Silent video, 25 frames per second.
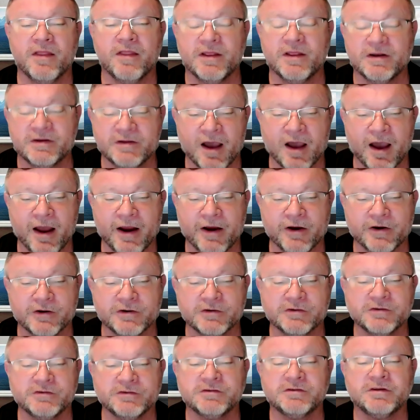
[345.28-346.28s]
the
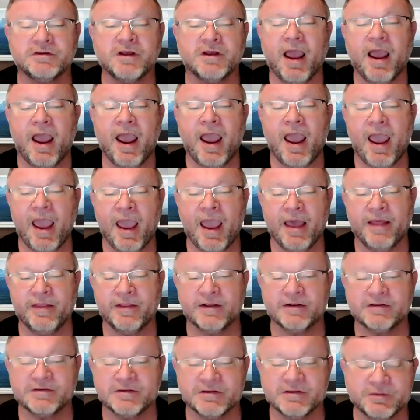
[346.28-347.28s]
tires,
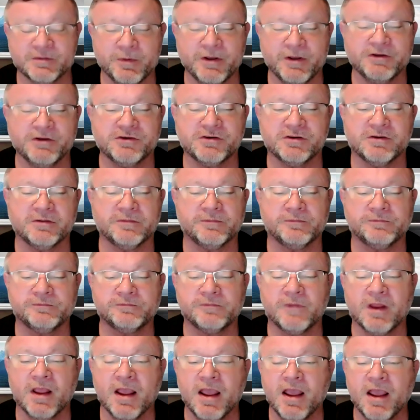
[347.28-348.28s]
and the suspension.
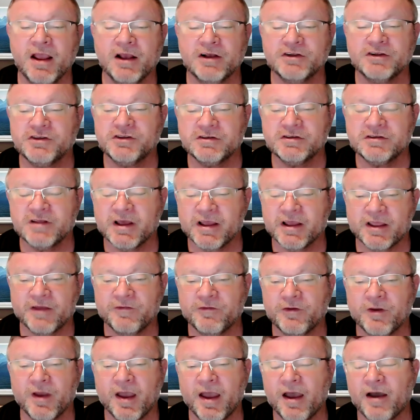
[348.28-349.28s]
Just like
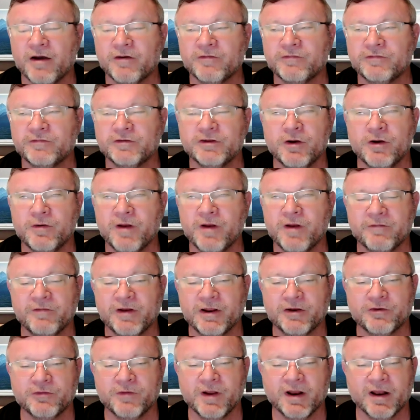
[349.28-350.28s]
if you don't have
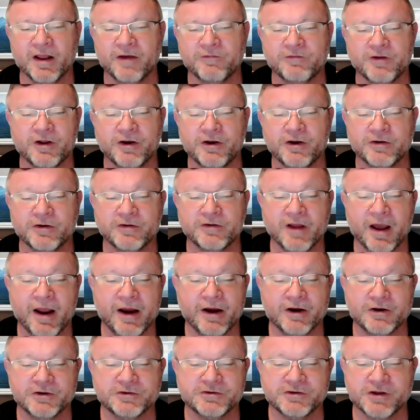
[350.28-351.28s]
any tread left on your
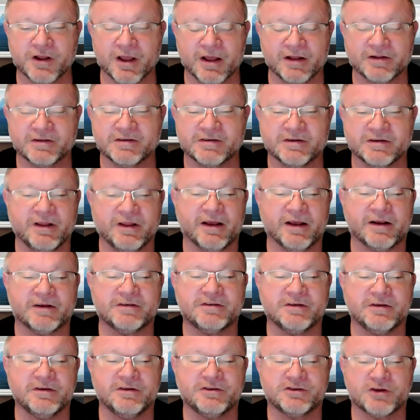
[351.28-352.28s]
tires, you got
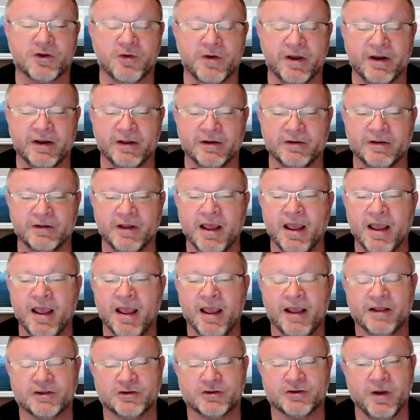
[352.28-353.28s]
slicks. It's going to
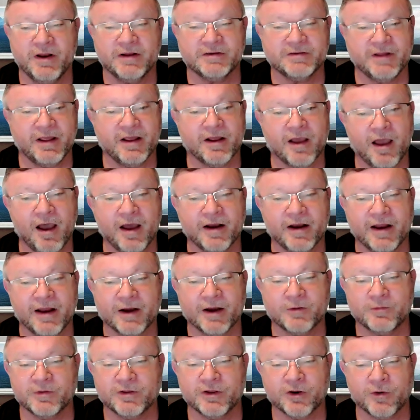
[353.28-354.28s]
stay in
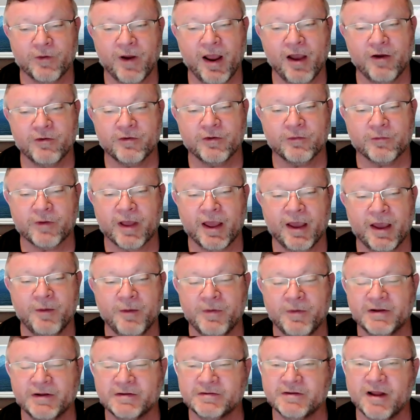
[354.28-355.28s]
contact with the ground, okay,
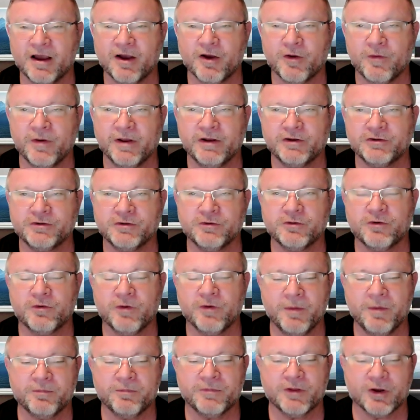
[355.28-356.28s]
but it's not going to
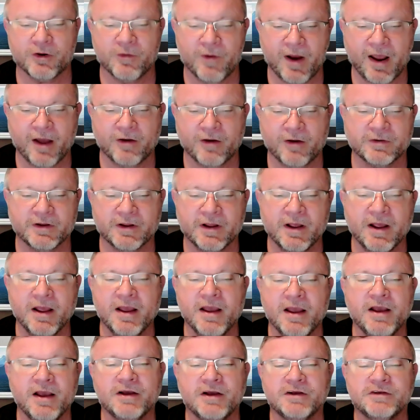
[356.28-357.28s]
grip the ground.
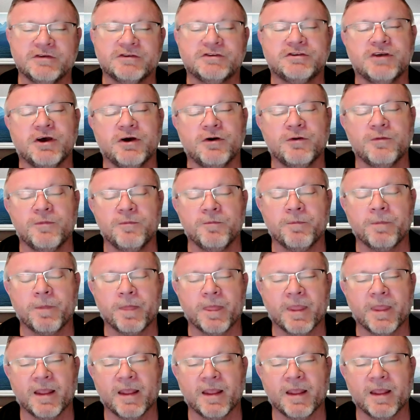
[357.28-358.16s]
So